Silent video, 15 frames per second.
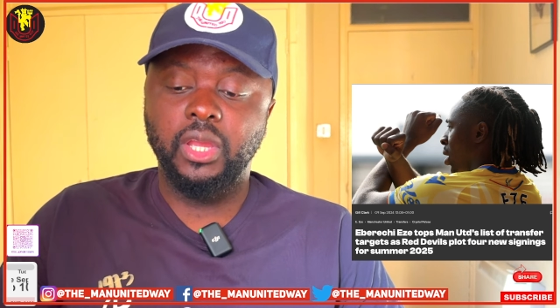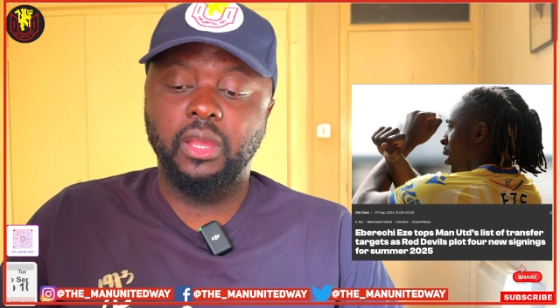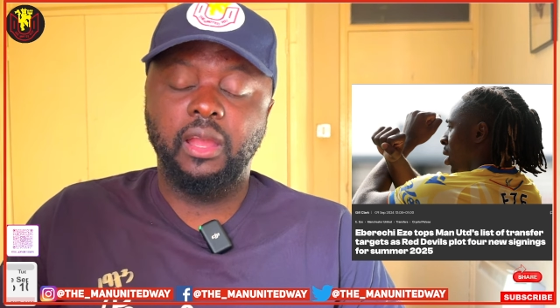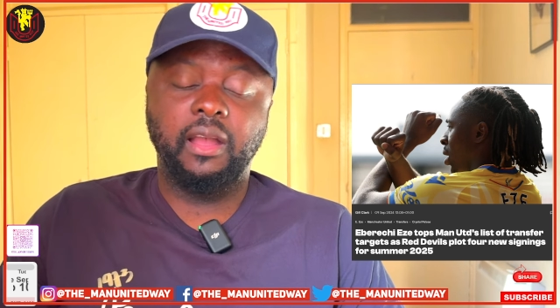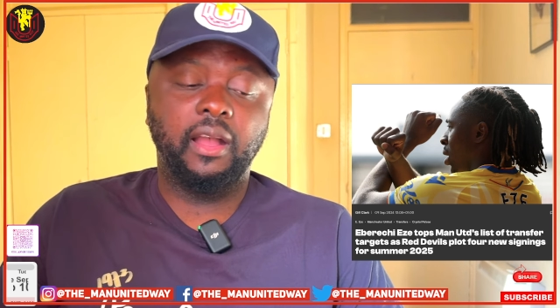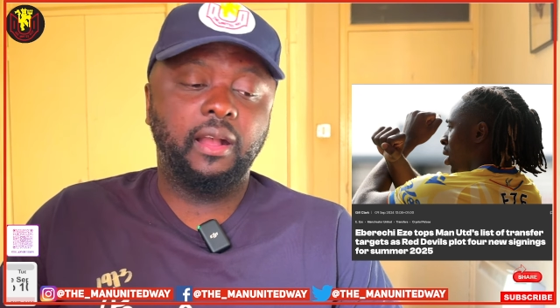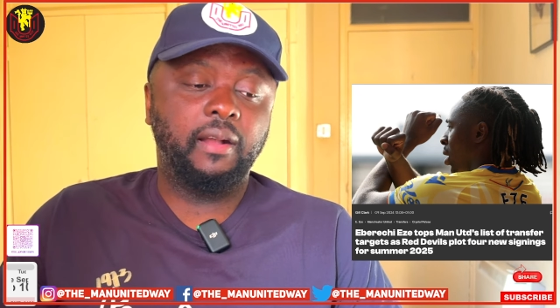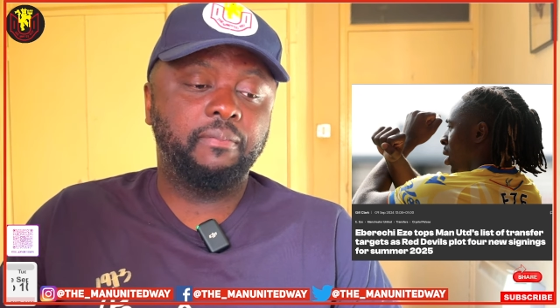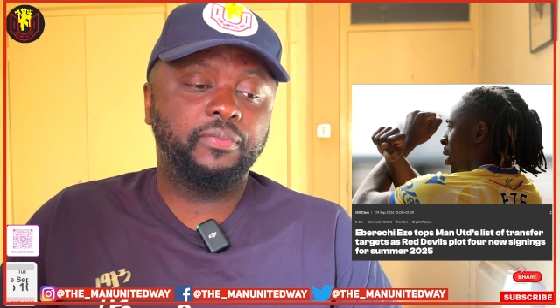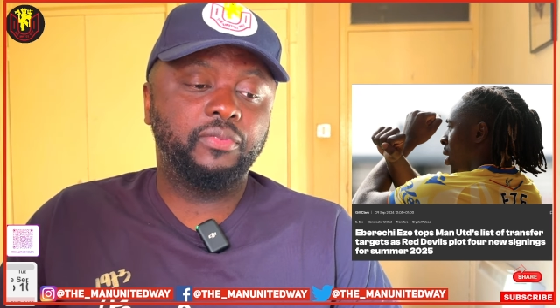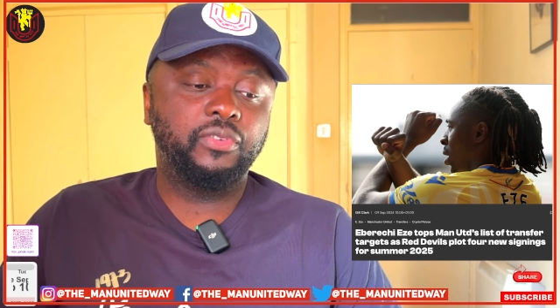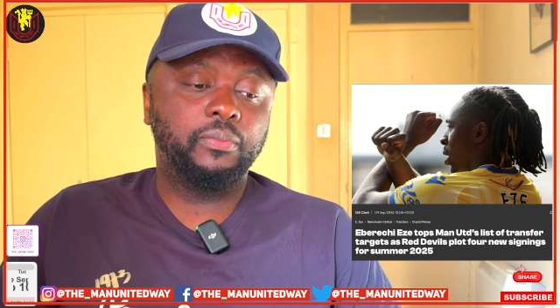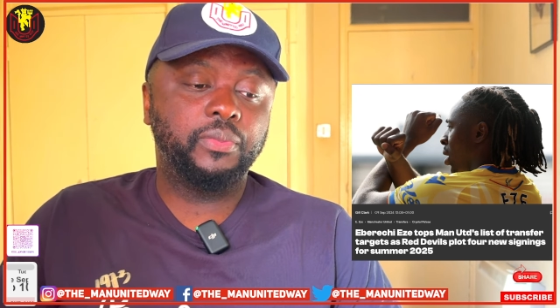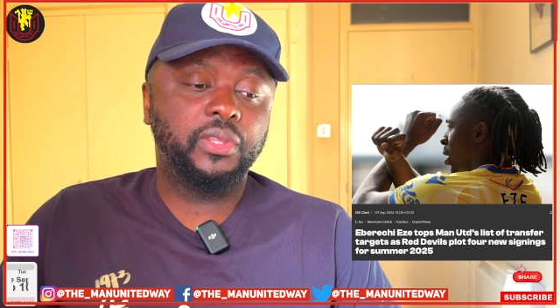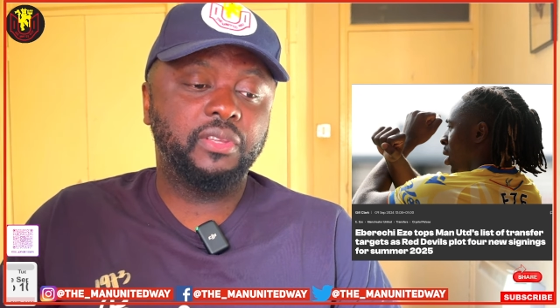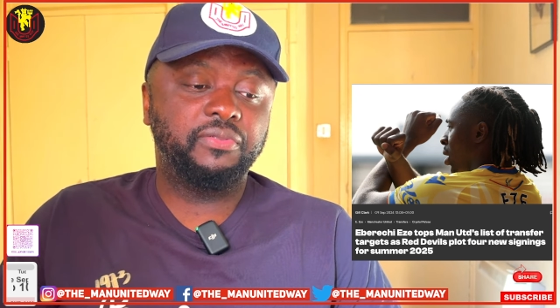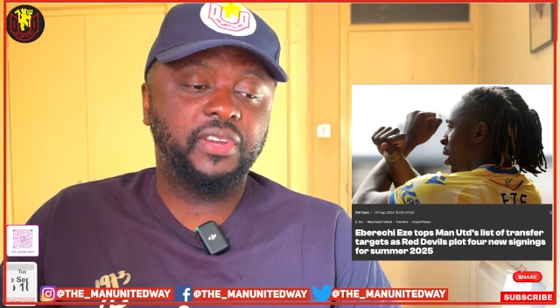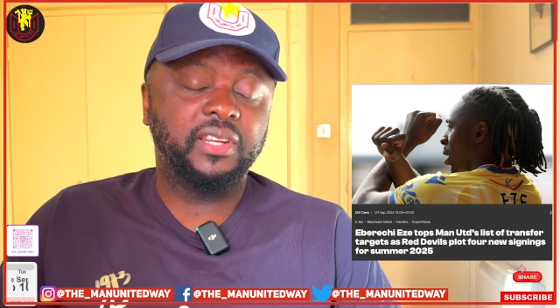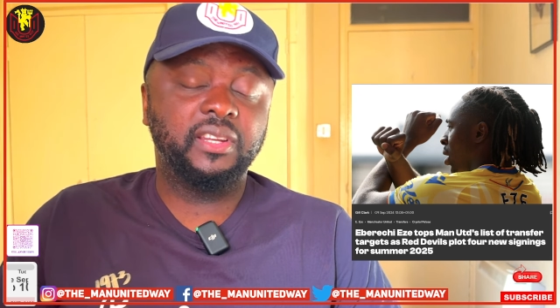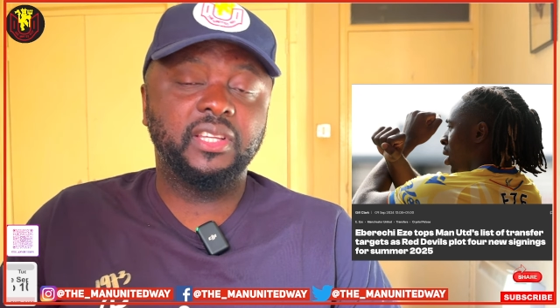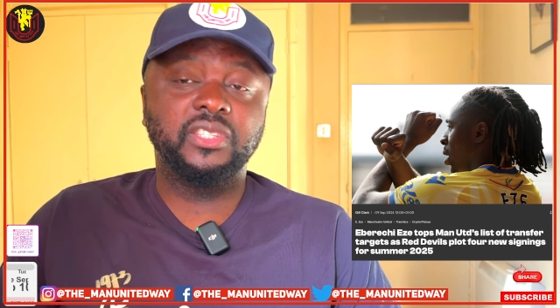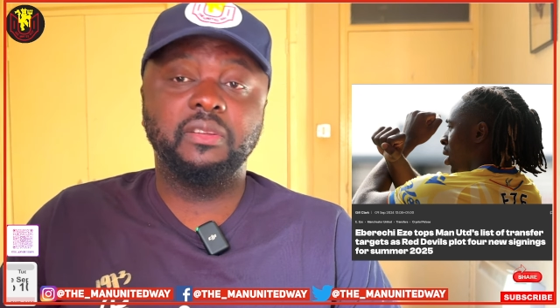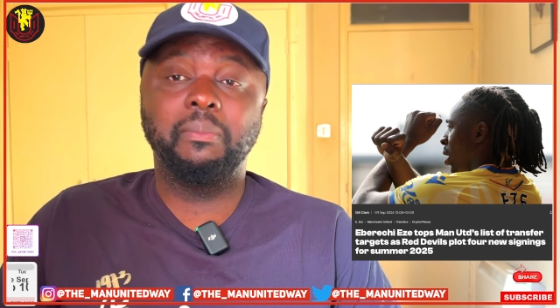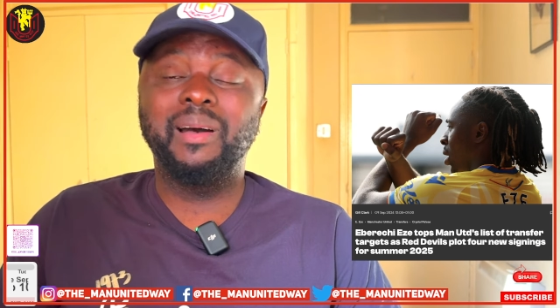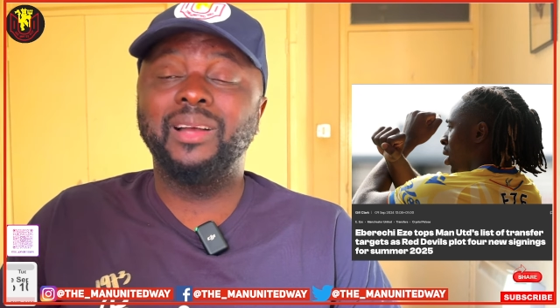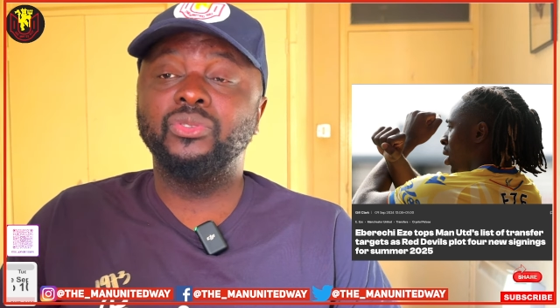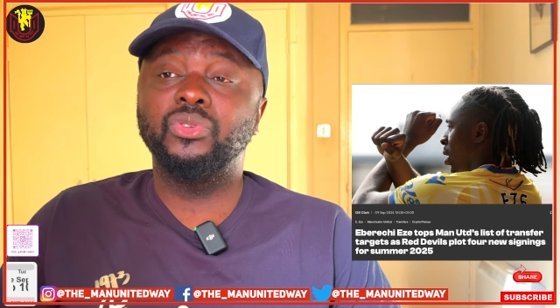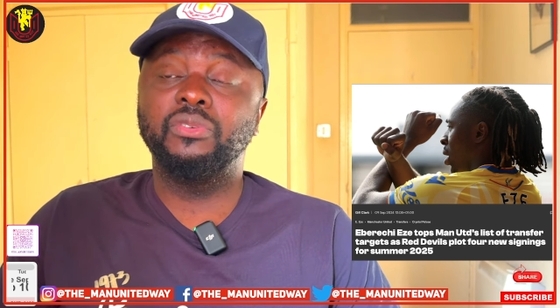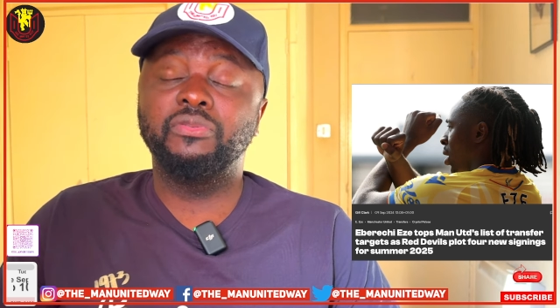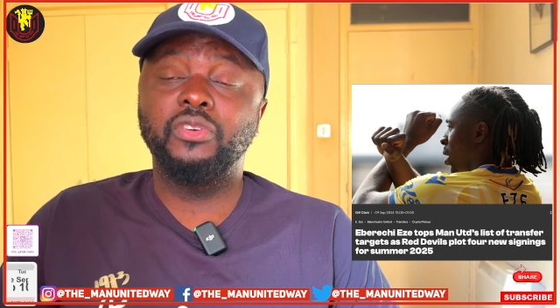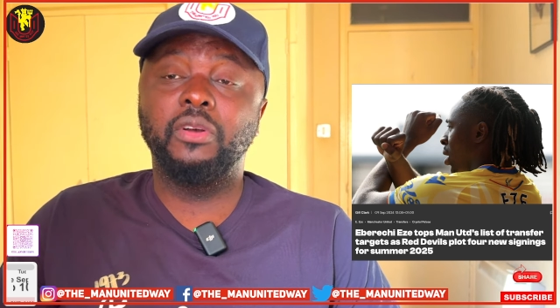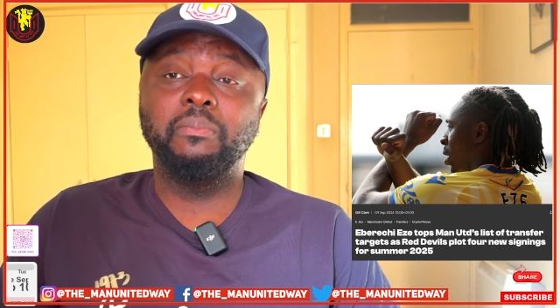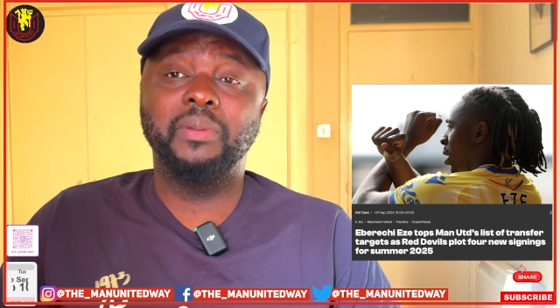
from the defenders to back to the front.